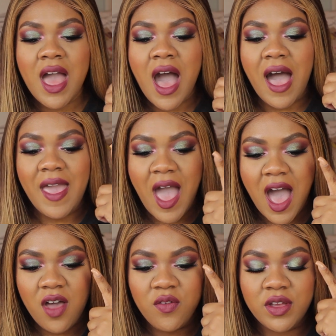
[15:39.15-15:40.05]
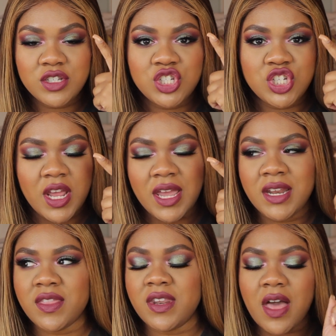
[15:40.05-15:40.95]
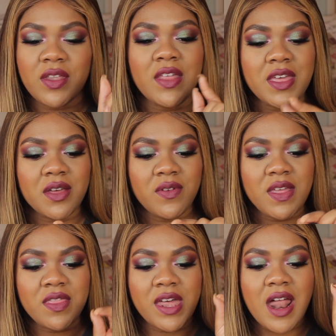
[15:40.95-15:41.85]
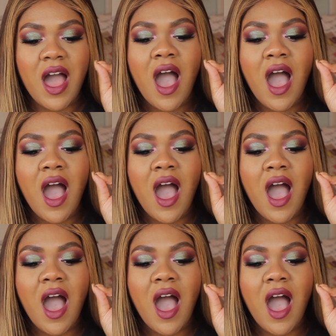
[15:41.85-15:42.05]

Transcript: I have a shade that, now that I think of it, that